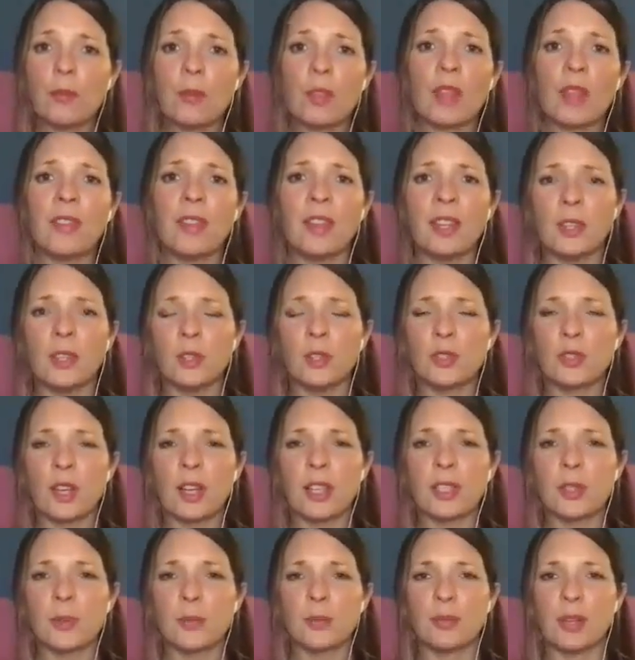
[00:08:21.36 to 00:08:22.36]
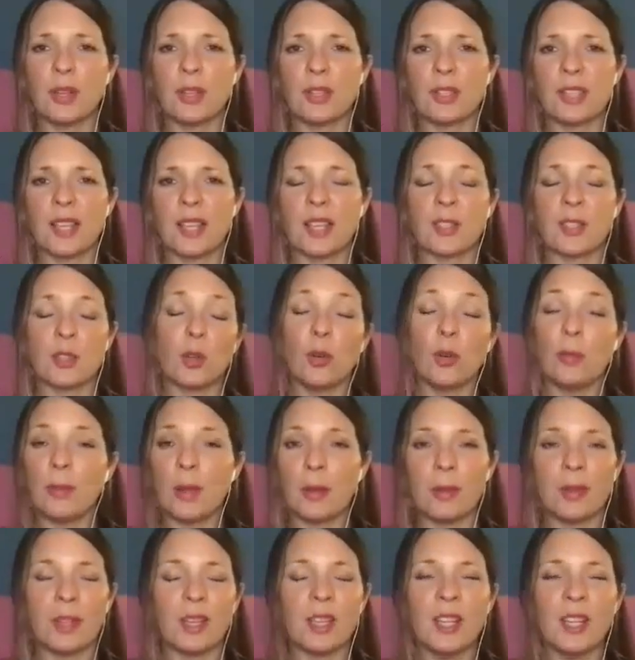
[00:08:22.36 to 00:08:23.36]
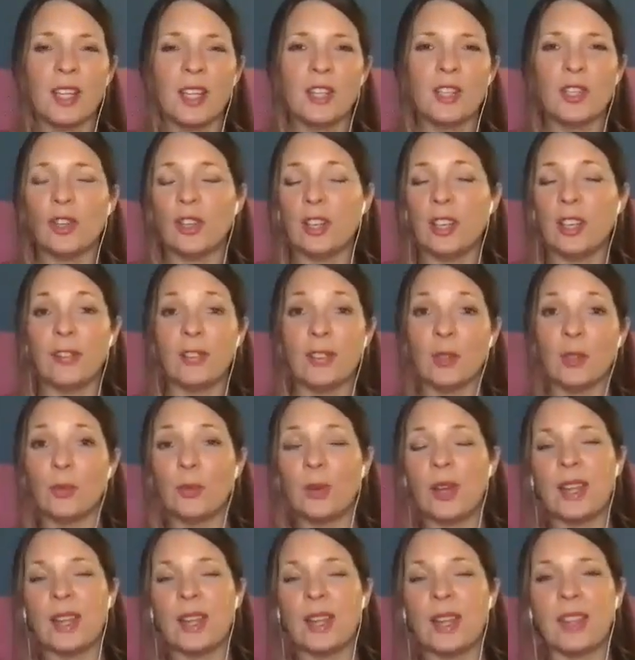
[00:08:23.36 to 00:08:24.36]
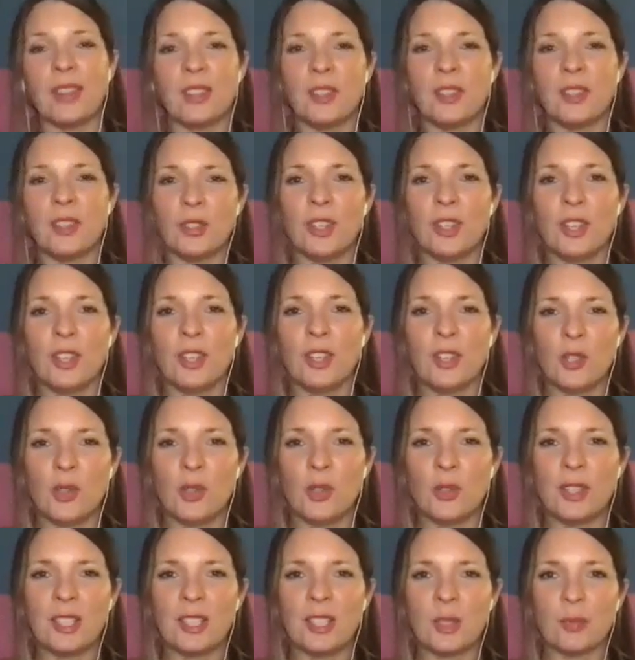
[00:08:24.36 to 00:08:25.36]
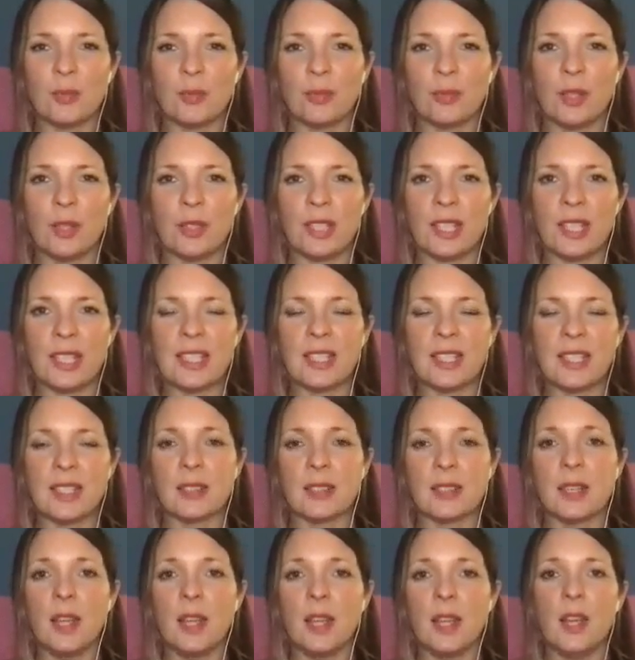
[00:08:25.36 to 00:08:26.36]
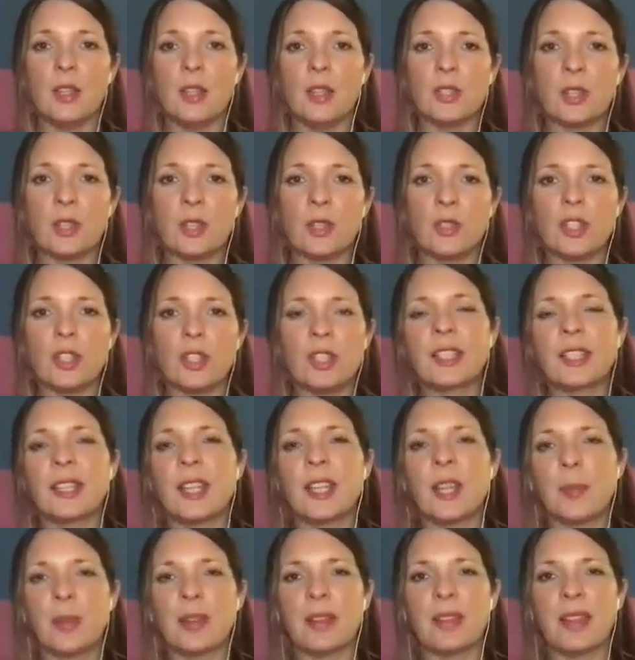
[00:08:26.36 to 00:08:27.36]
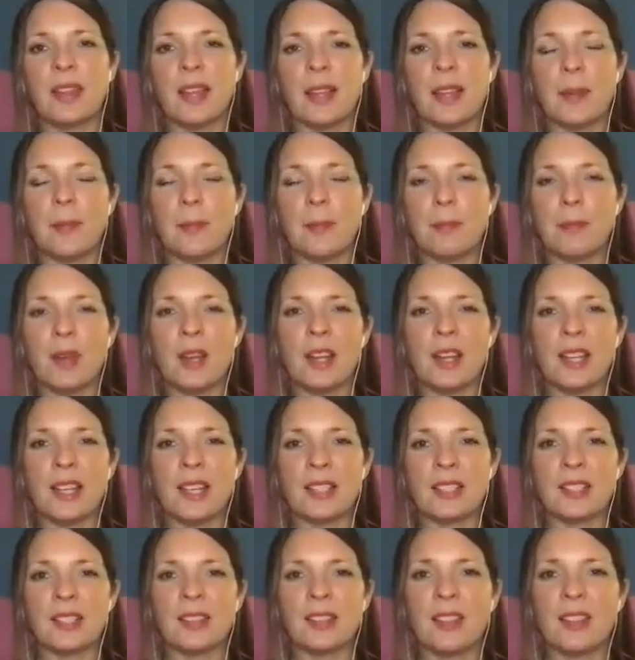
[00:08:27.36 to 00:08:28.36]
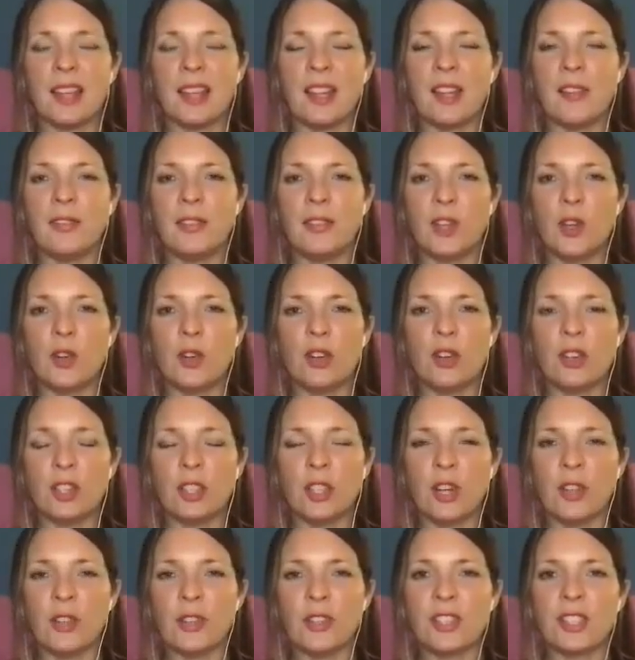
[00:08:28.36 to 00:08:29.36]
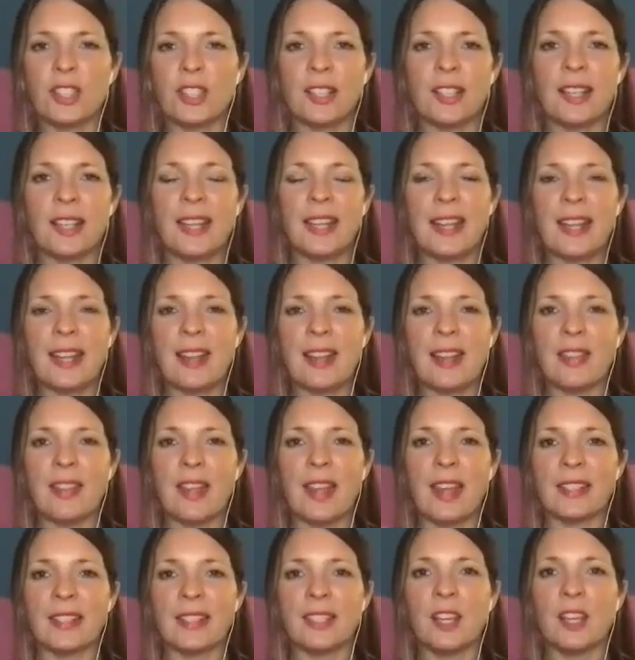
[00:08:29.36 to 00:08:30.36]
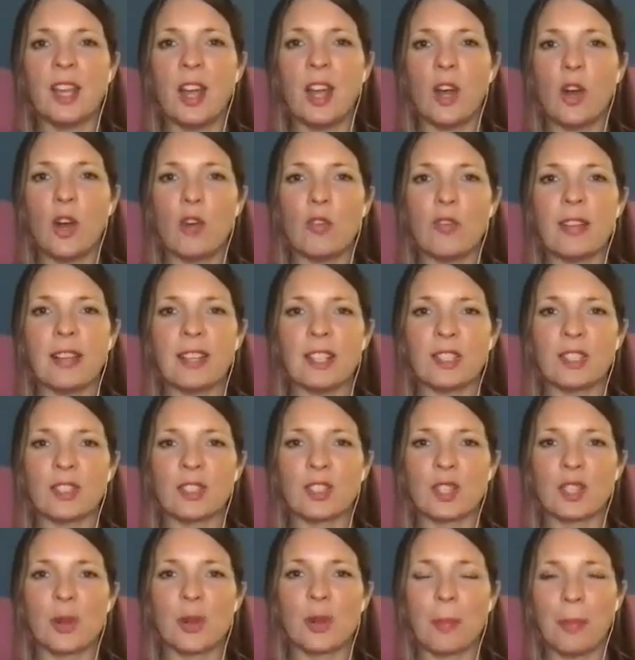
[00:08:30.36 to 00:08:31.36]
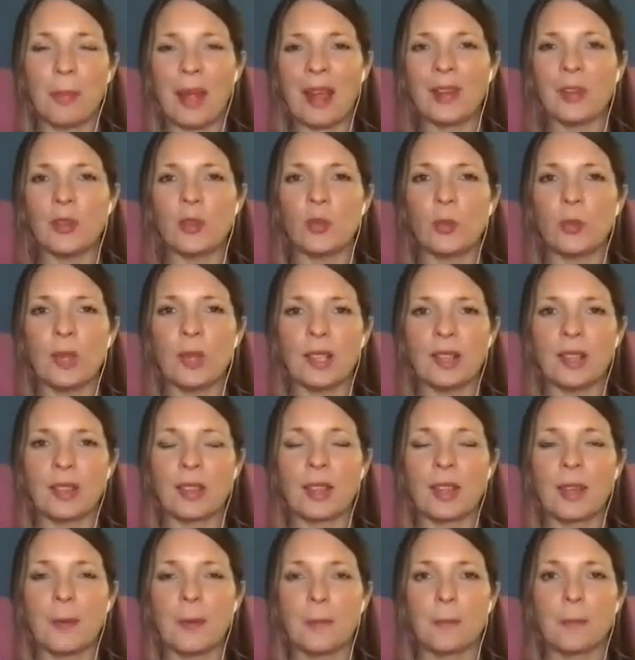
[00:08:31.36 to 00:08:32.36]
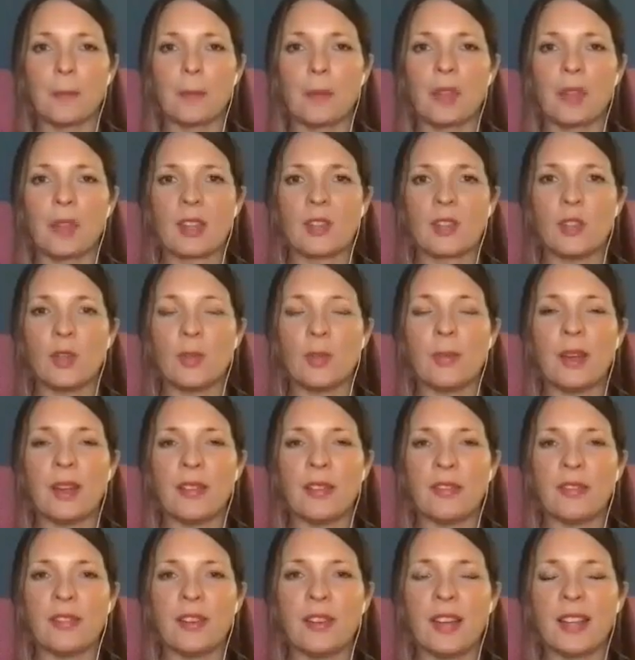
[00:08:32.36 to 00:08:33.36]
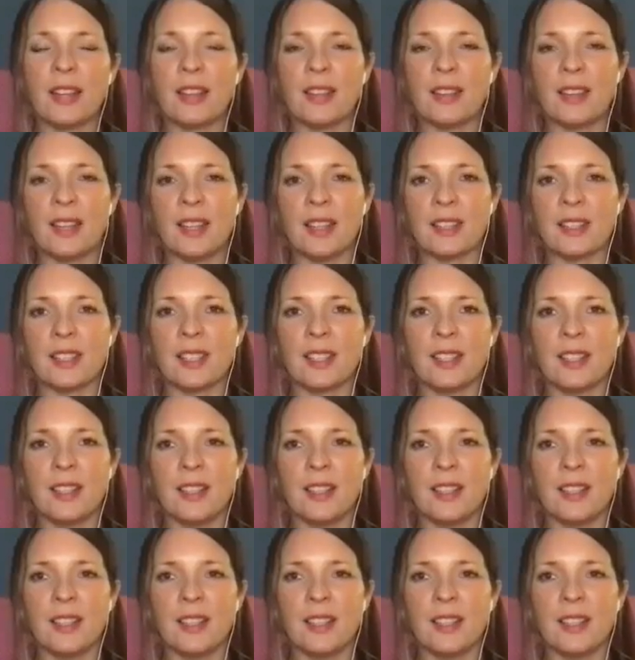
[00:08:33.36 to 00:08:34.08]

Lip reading: that you're trying to process, or maybe not even aware that you need to process it. So just keeping that in mind, that if you're constantly in that orange bandwidth, you might find that